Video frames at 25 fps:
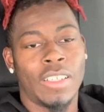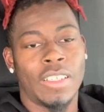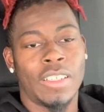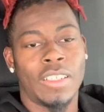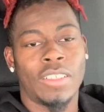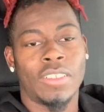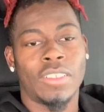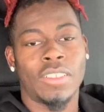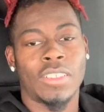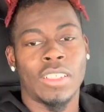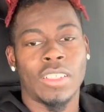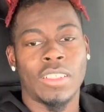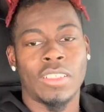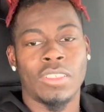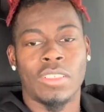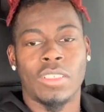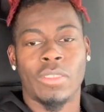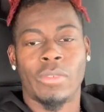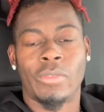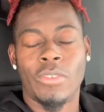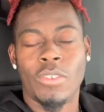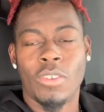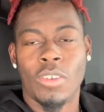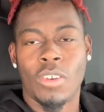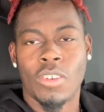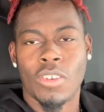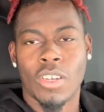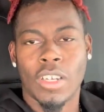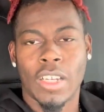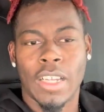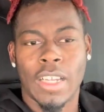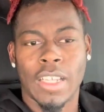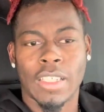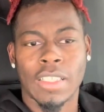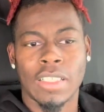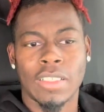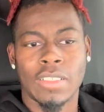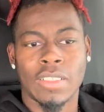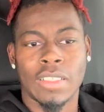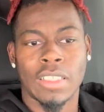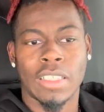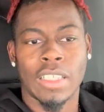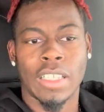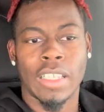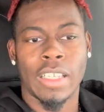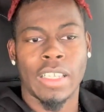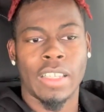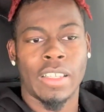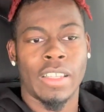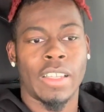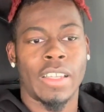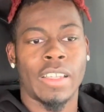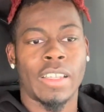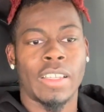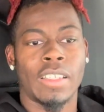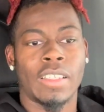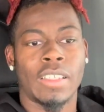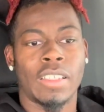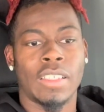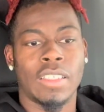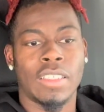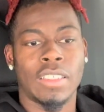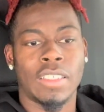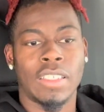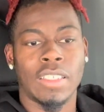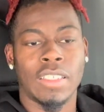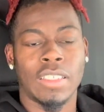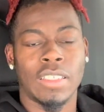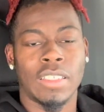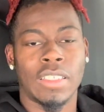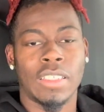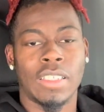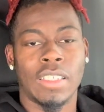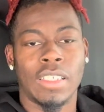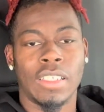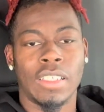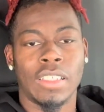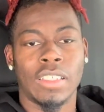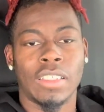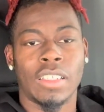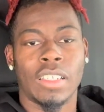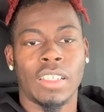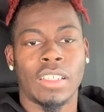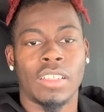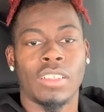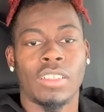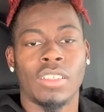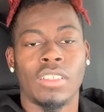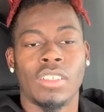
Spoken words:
It was a few older guys that was saying, like, it's good, like,